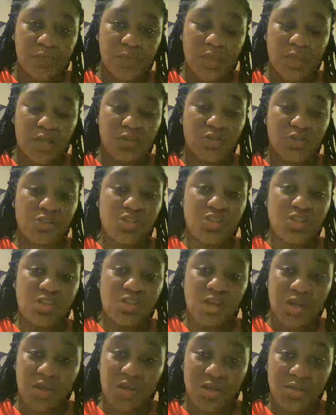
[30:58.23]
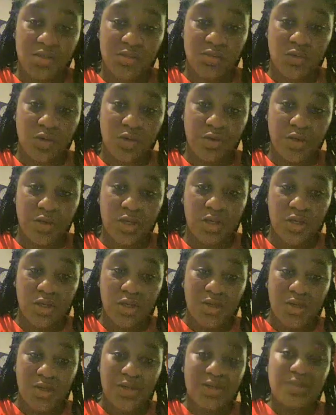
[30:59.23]
to share your story,
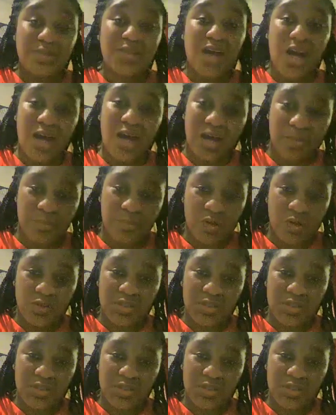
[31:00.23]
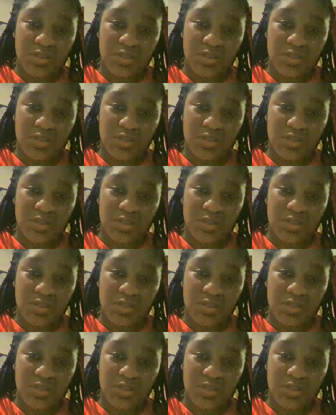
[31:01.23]
talk about it,